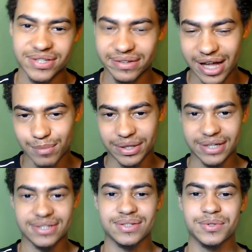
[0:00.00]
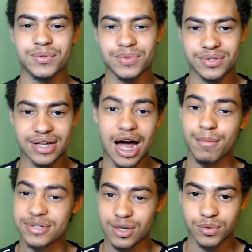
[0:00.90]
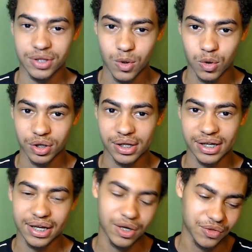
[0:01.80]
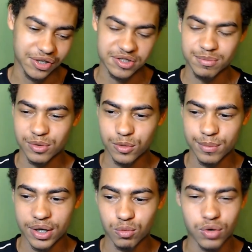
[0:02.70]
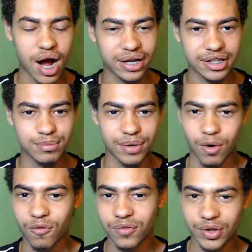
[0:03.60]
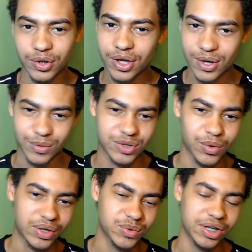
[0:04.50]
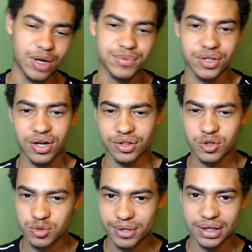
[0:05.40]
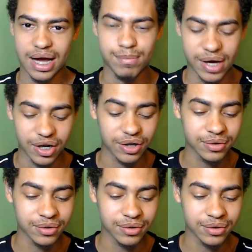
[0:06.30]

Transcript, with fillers: that allowed me in to compensate with the core league. I know things have been a bit rocky, but hopefully with 2020 comes along, things will be a lot better.